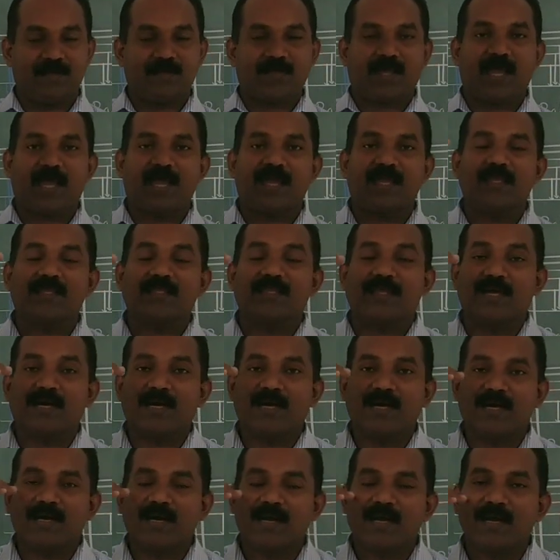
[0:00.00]
Okay,
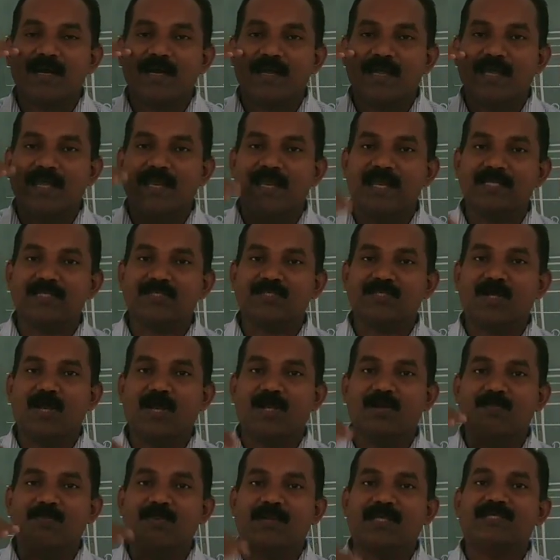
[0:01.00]
the
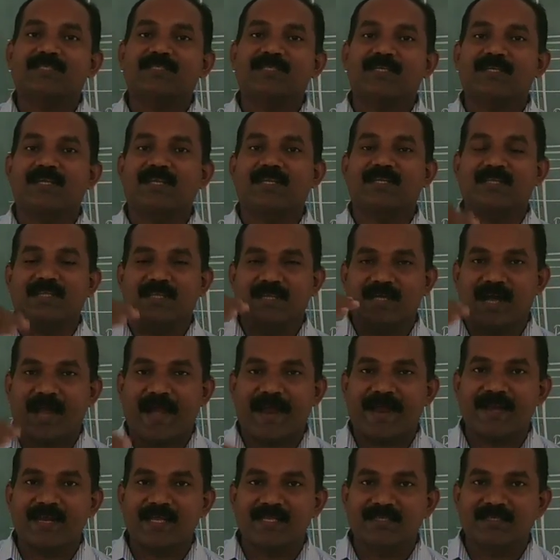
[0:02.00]
electron present in the
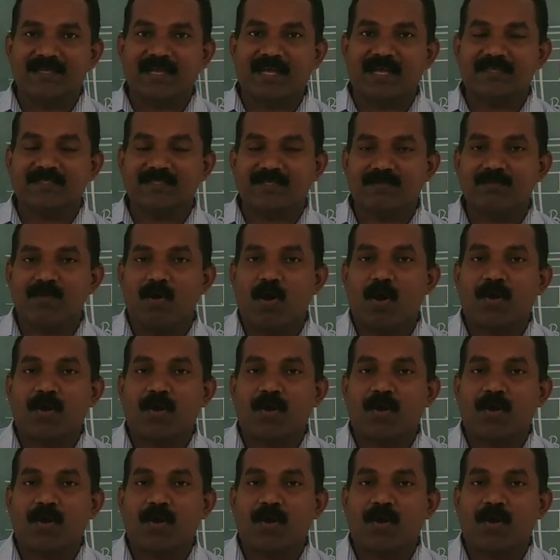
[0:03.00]
hydrogen atom